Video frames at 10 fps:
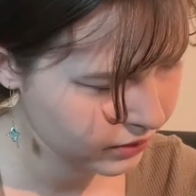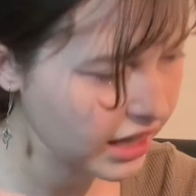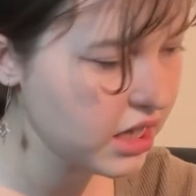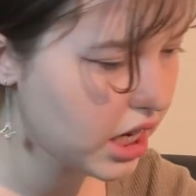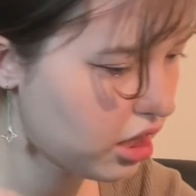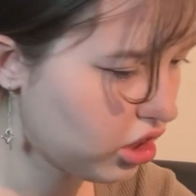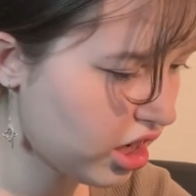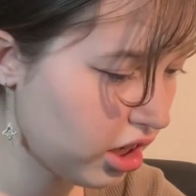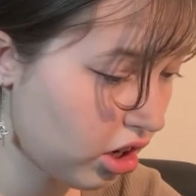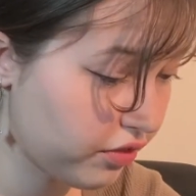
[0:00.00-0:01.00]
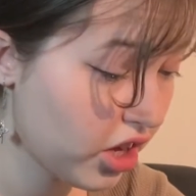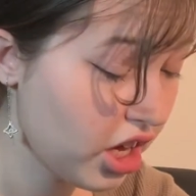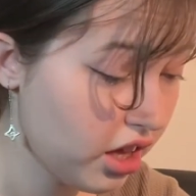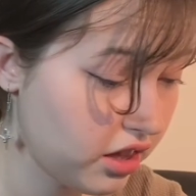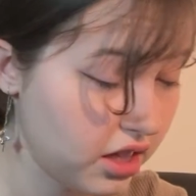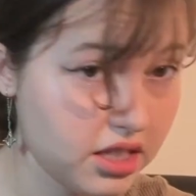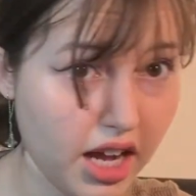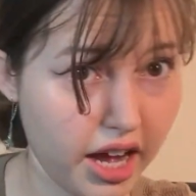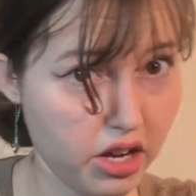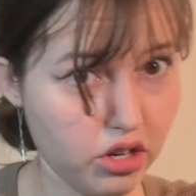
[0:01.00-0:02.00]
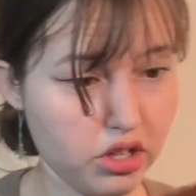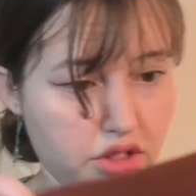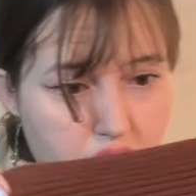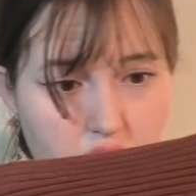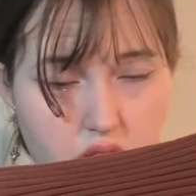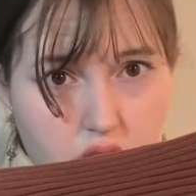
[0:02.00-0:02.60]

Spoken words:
I think I can cut off the entire thing,